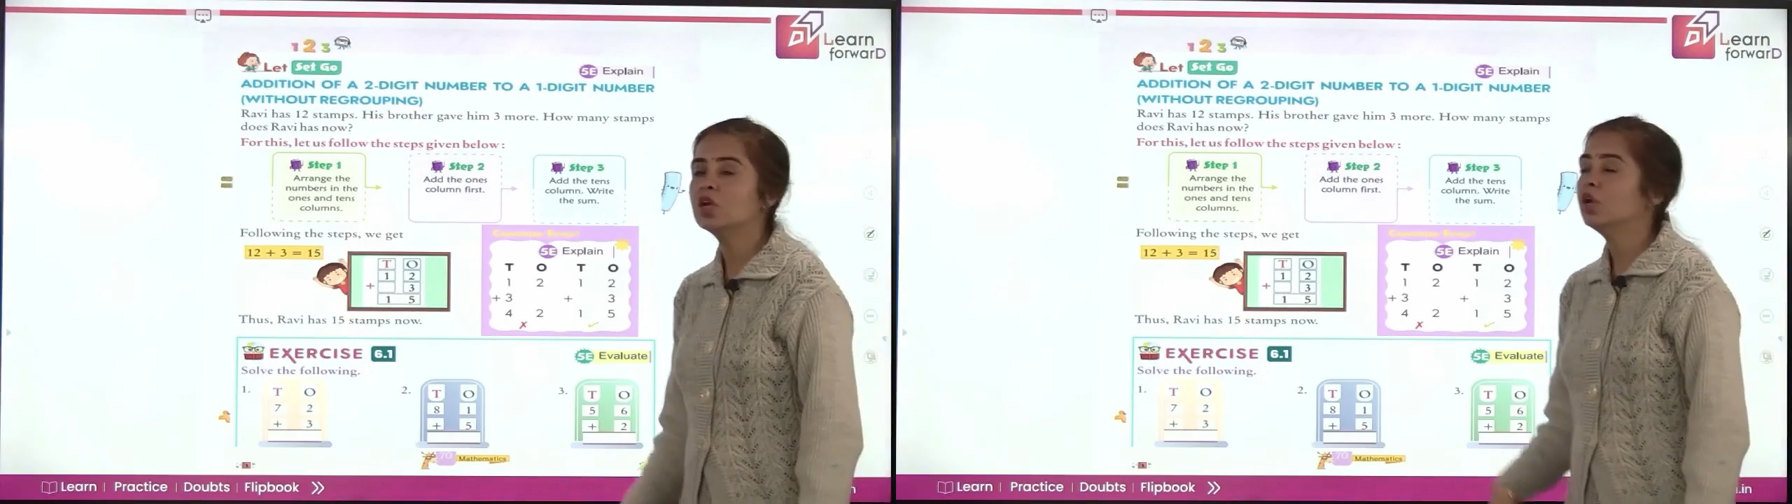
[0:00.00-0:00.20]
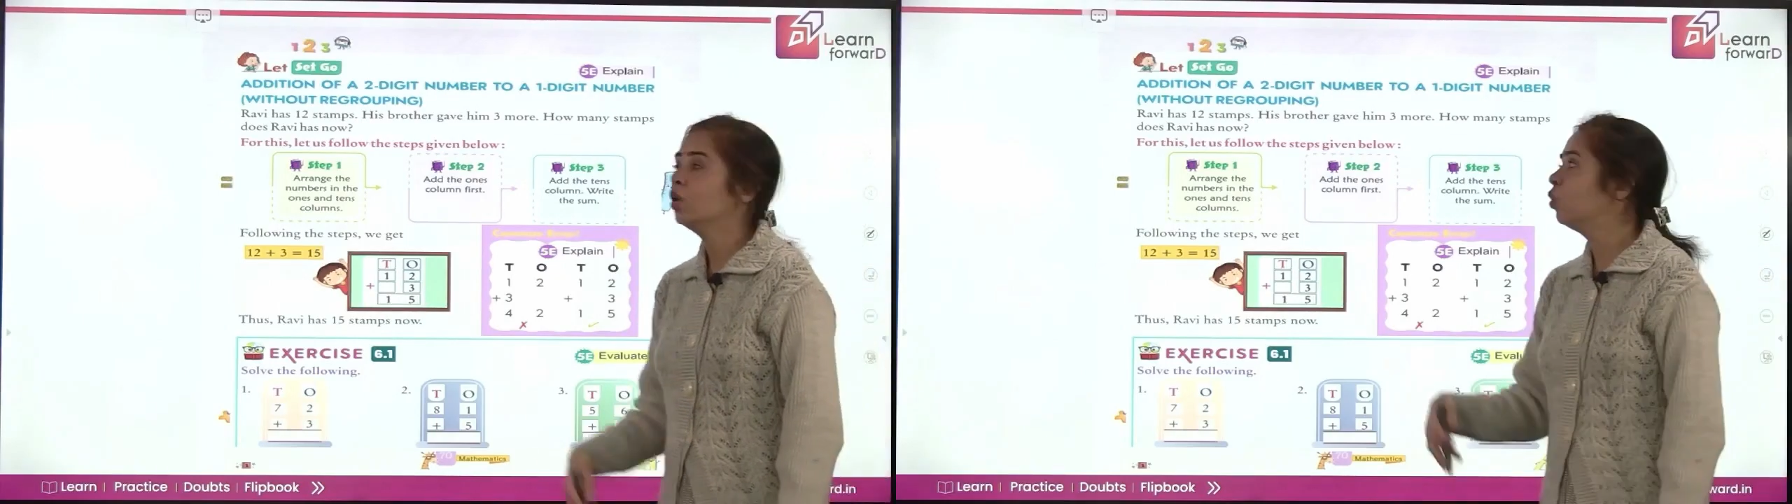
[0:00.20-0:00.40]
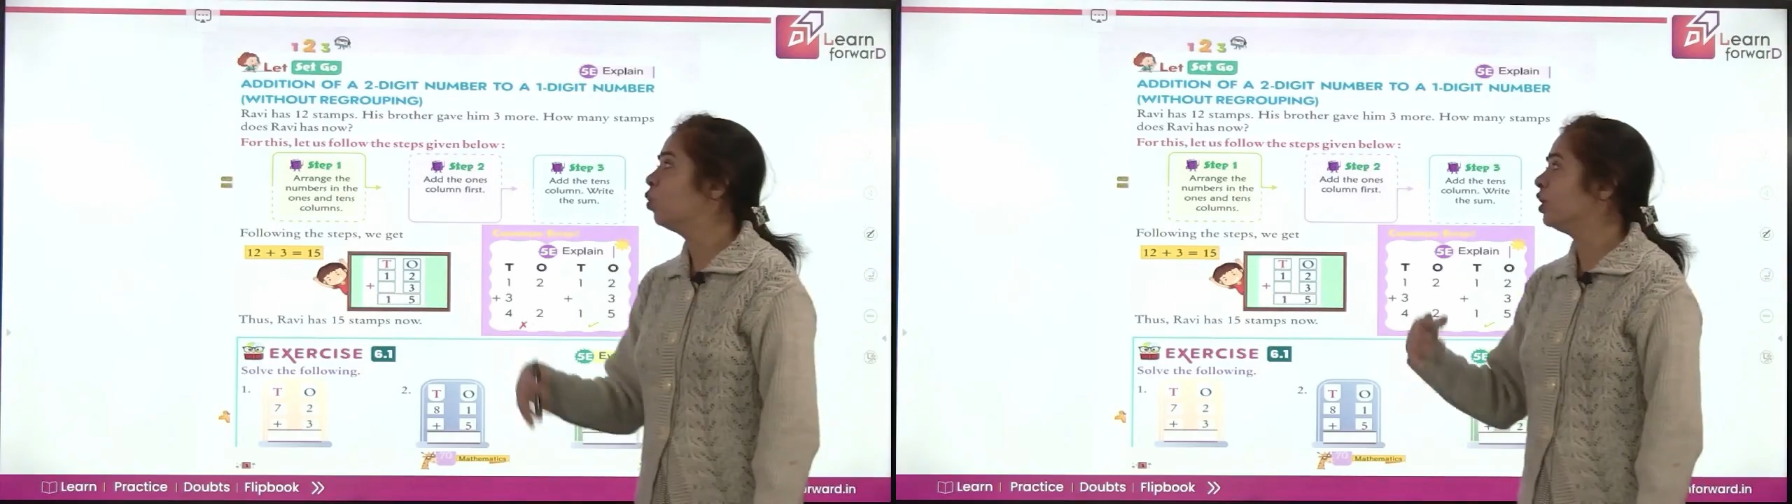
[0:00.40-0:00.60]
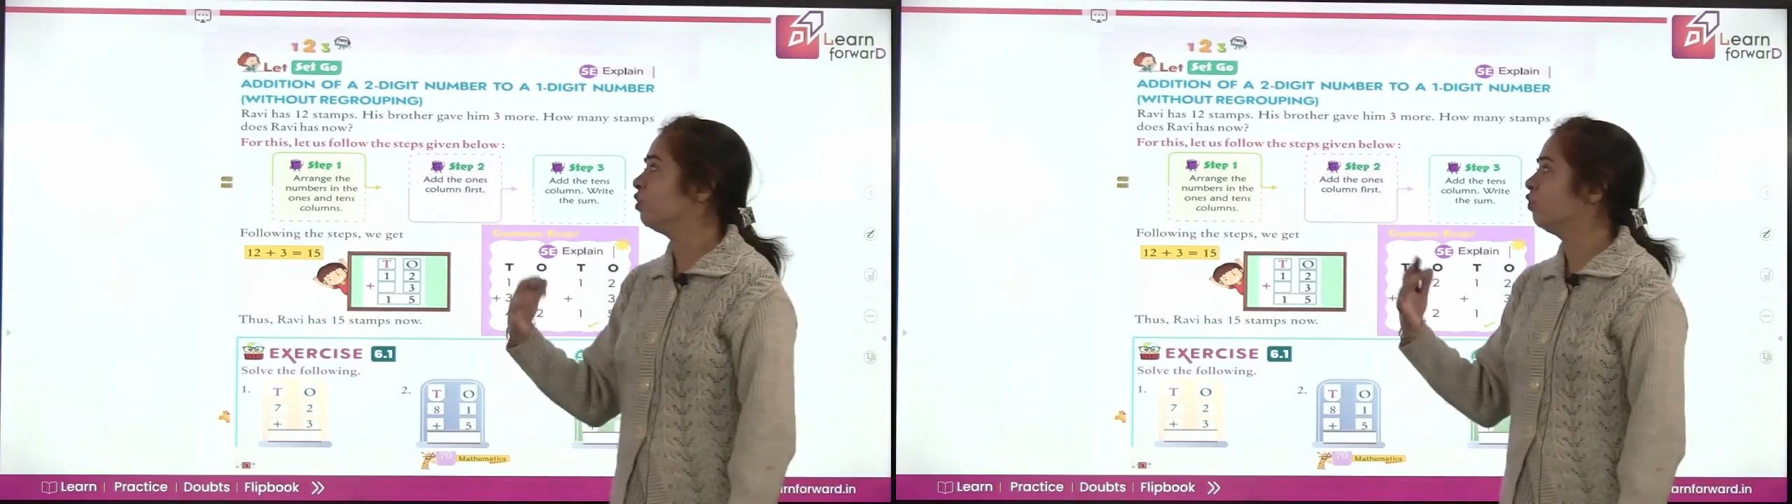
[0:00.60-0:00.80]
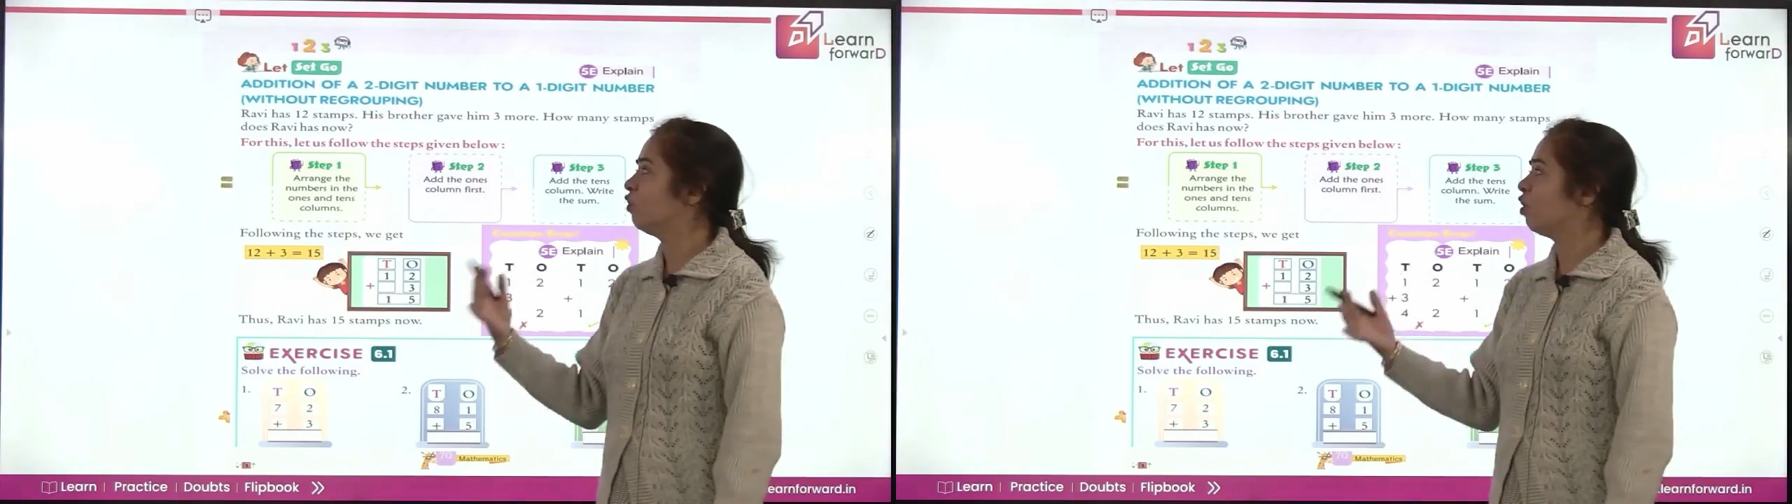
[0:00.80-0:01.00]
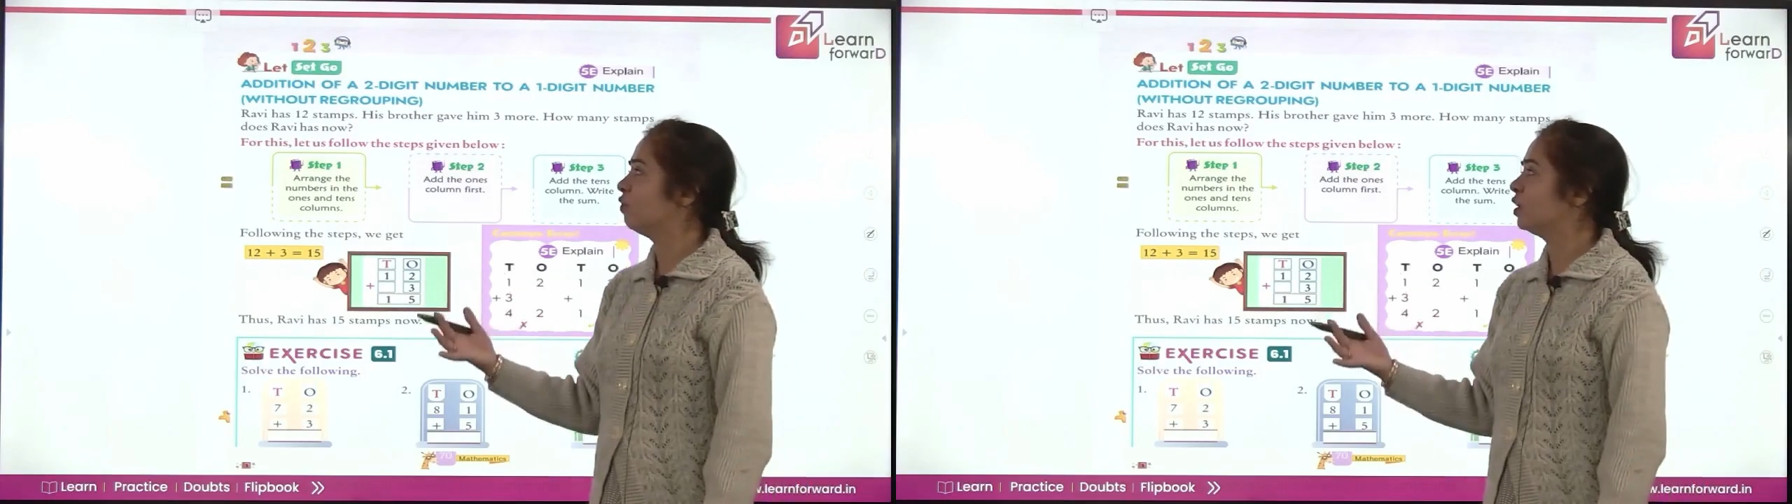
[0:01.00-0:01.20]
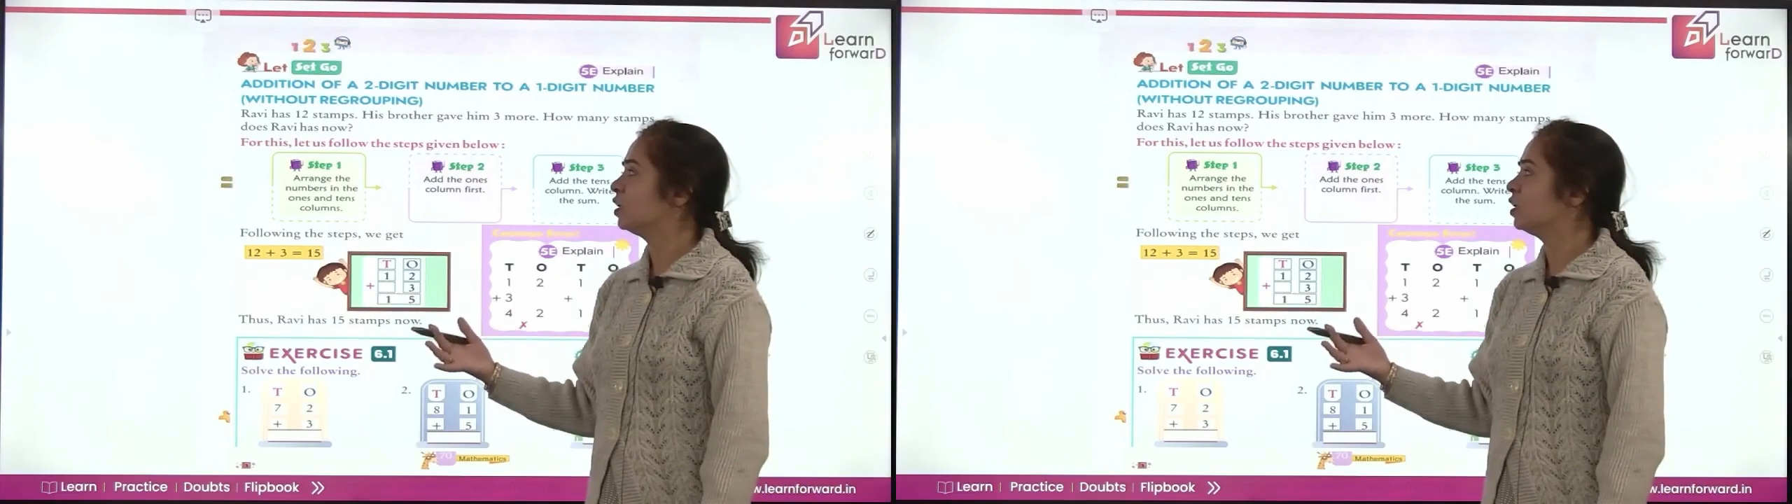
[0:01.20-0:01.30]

going forward.